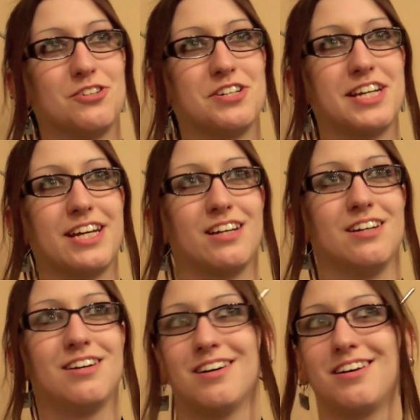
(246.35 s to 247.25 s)
learning,
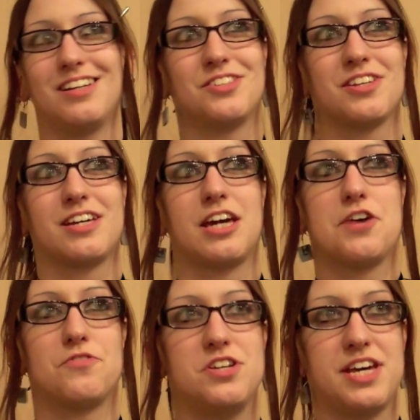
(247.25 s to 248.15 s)
it's like
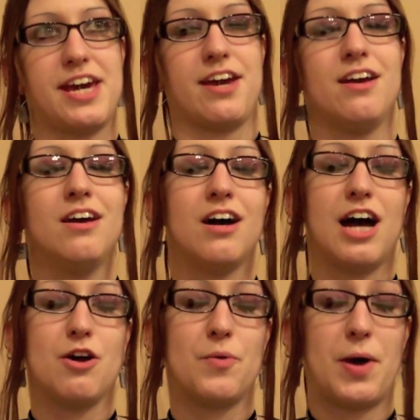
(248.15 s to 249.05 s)
every day
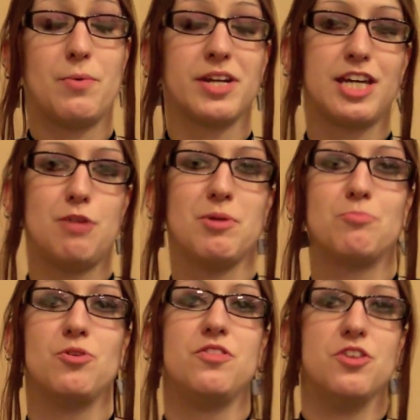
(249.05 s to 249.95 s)
I want to keep
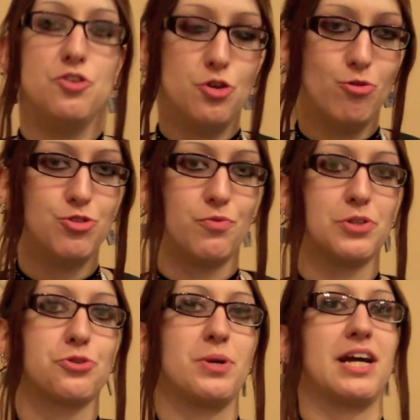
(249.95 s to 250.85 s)
up with the news of
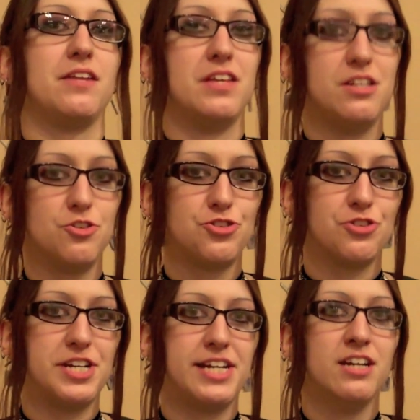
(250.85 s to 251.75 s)
what's going on in the
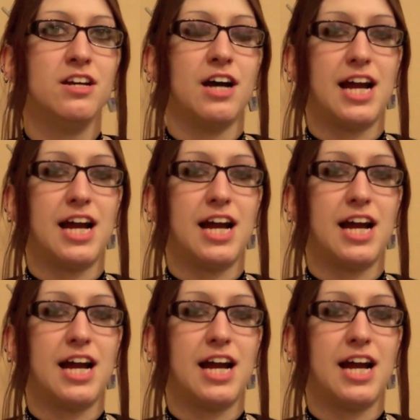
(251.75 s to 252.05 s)
industry.